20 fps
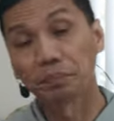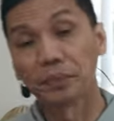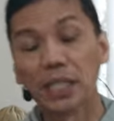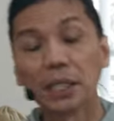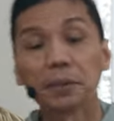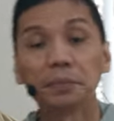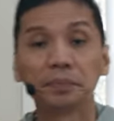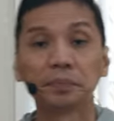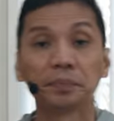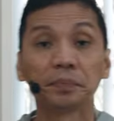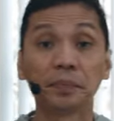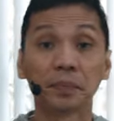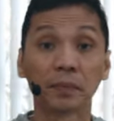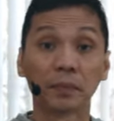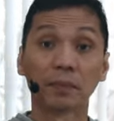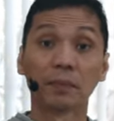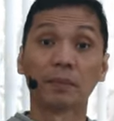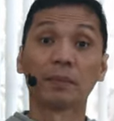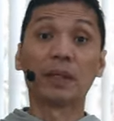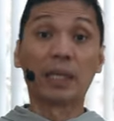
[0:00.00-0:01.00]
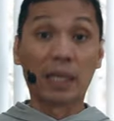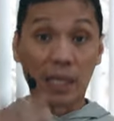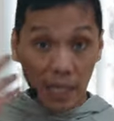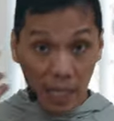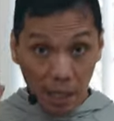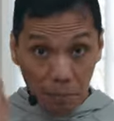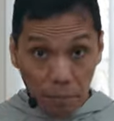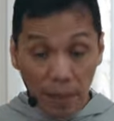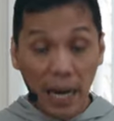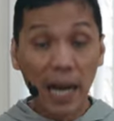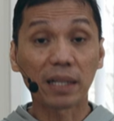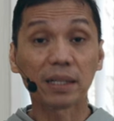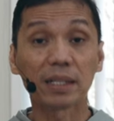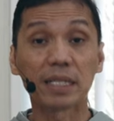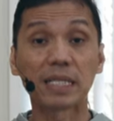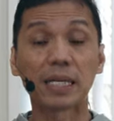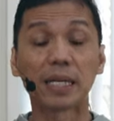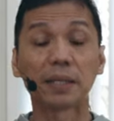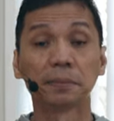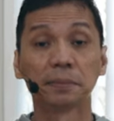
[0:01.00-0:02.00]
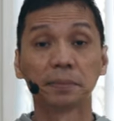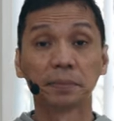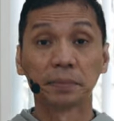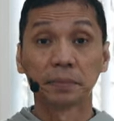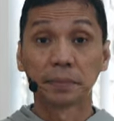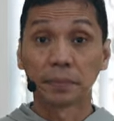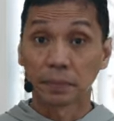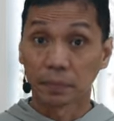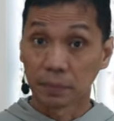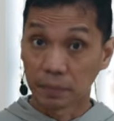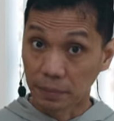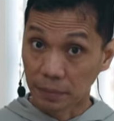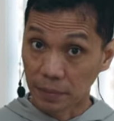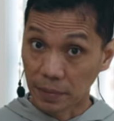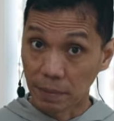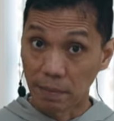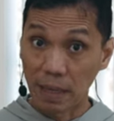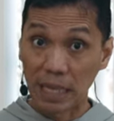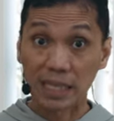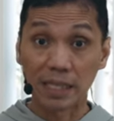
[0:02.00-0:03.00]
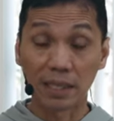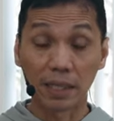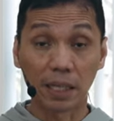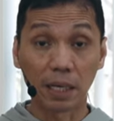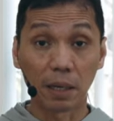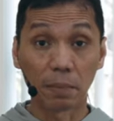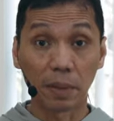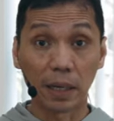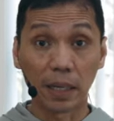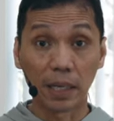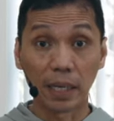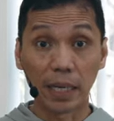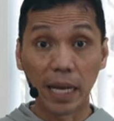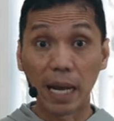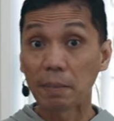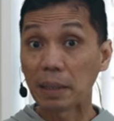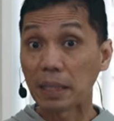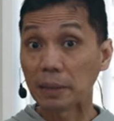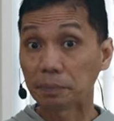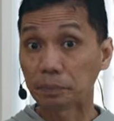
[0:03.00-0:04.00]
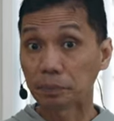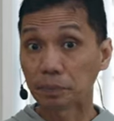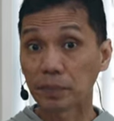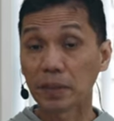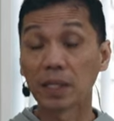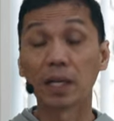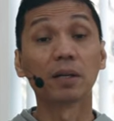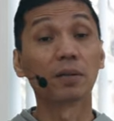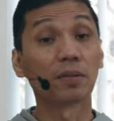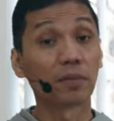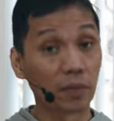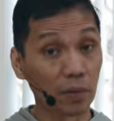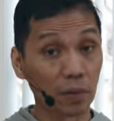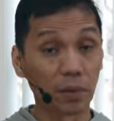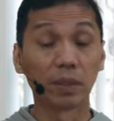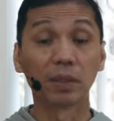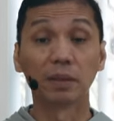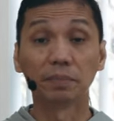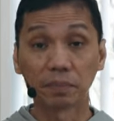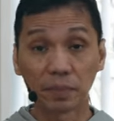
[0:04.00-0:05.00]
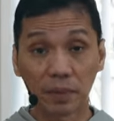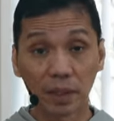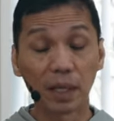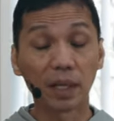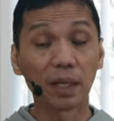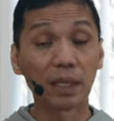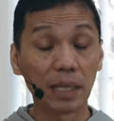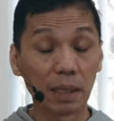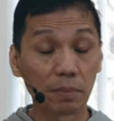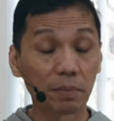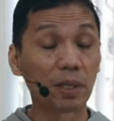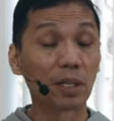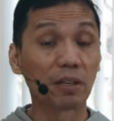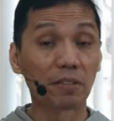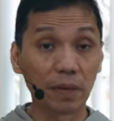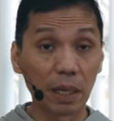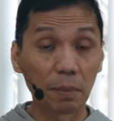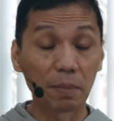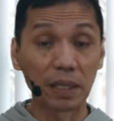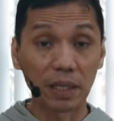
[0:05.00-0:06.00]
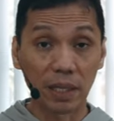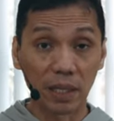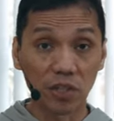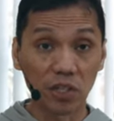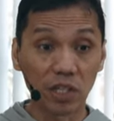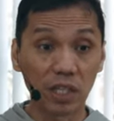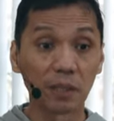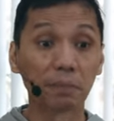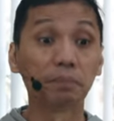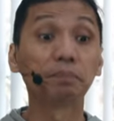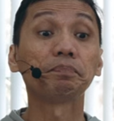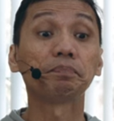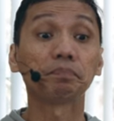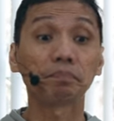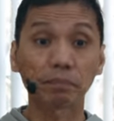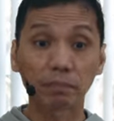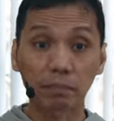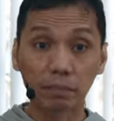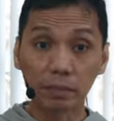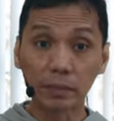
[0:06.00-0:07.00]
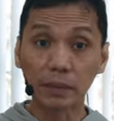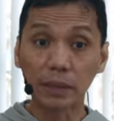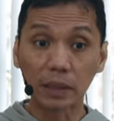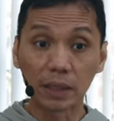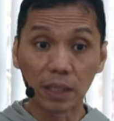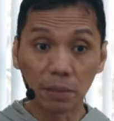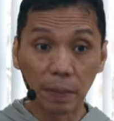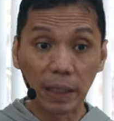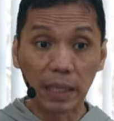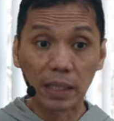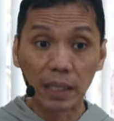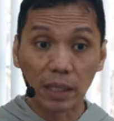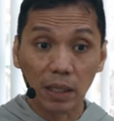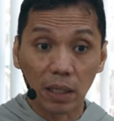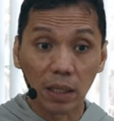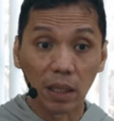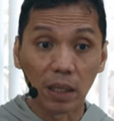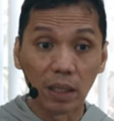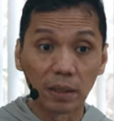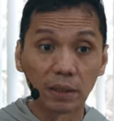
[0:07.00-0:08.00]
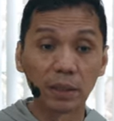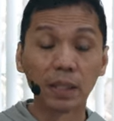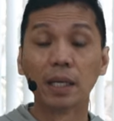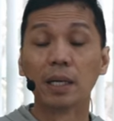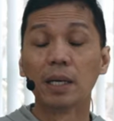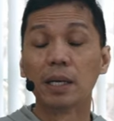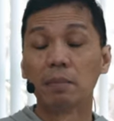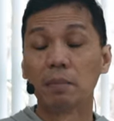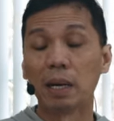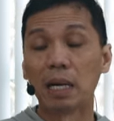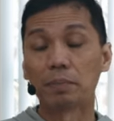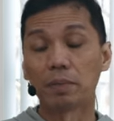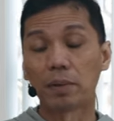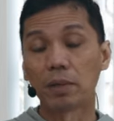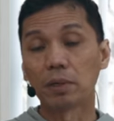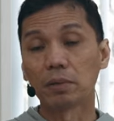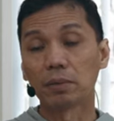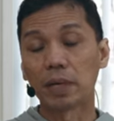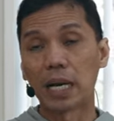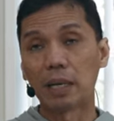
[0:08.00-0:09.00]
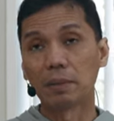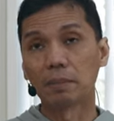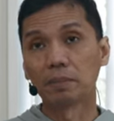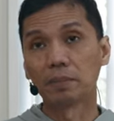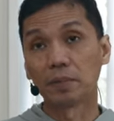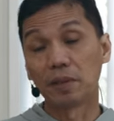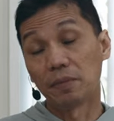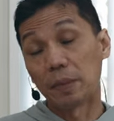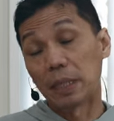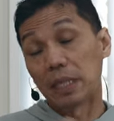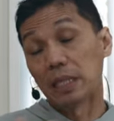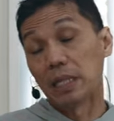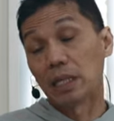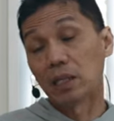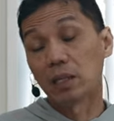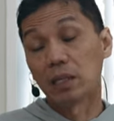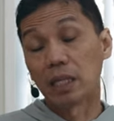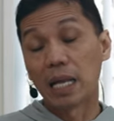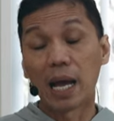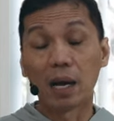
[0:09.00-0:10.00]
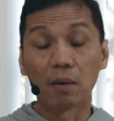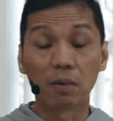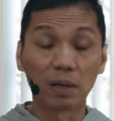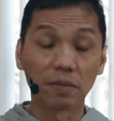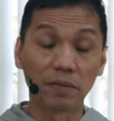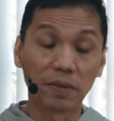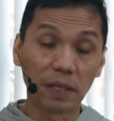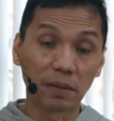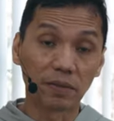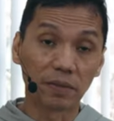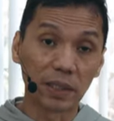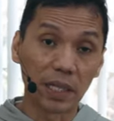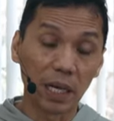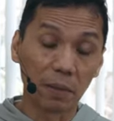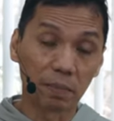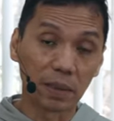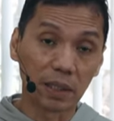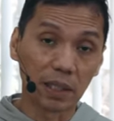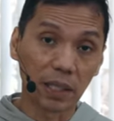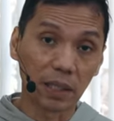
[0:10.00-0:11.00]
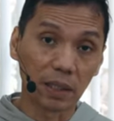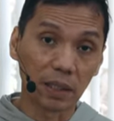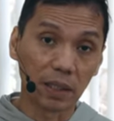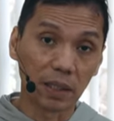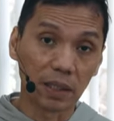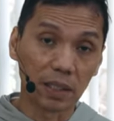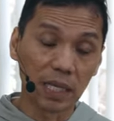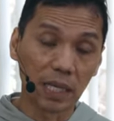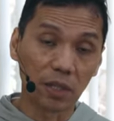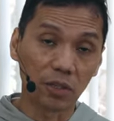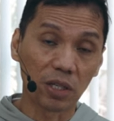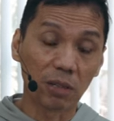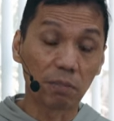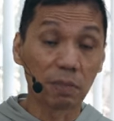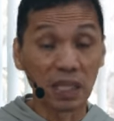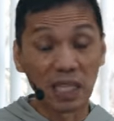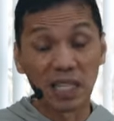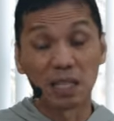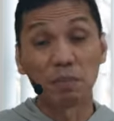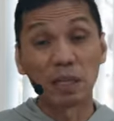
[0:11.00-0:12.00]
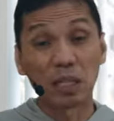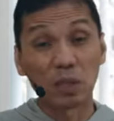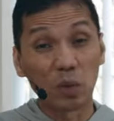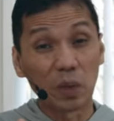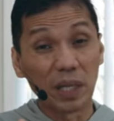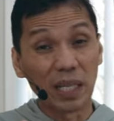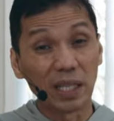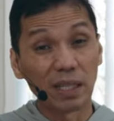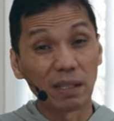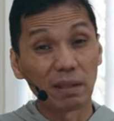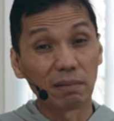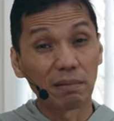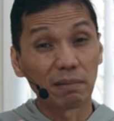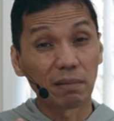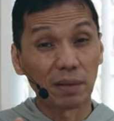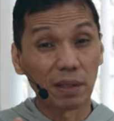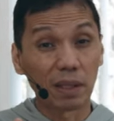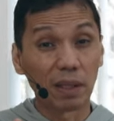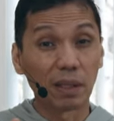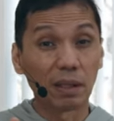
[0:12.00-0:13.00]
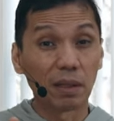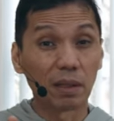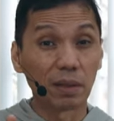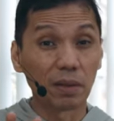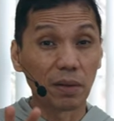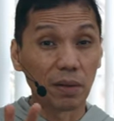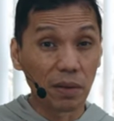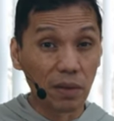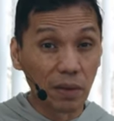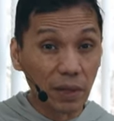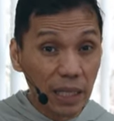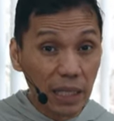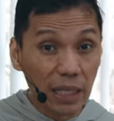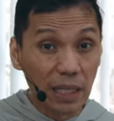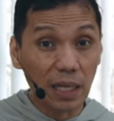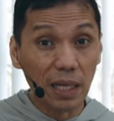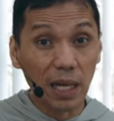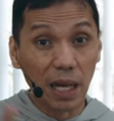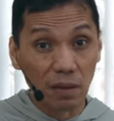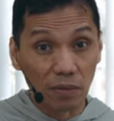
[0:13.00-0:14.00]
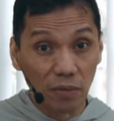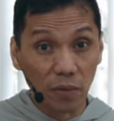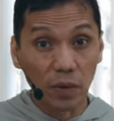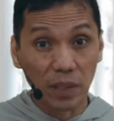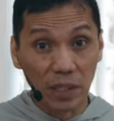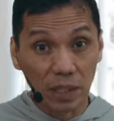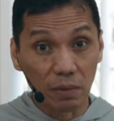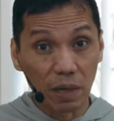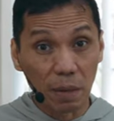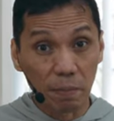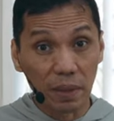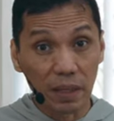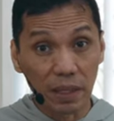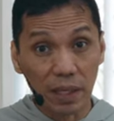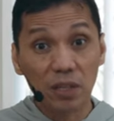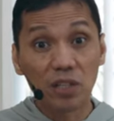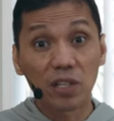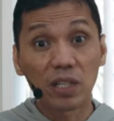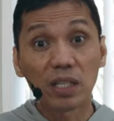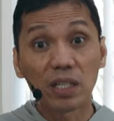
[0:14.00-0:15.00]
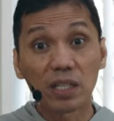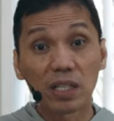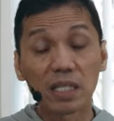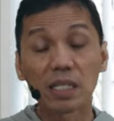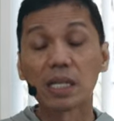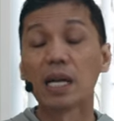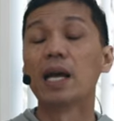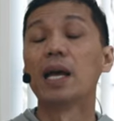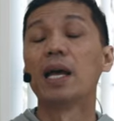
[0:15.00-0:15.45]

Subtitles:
yeah, and I practice it, the Bhastrika Pranayama, yeah, for a number of repetition, depending on my program, depending on how I feel for that particular session, but in between 30 and 40 repetitions,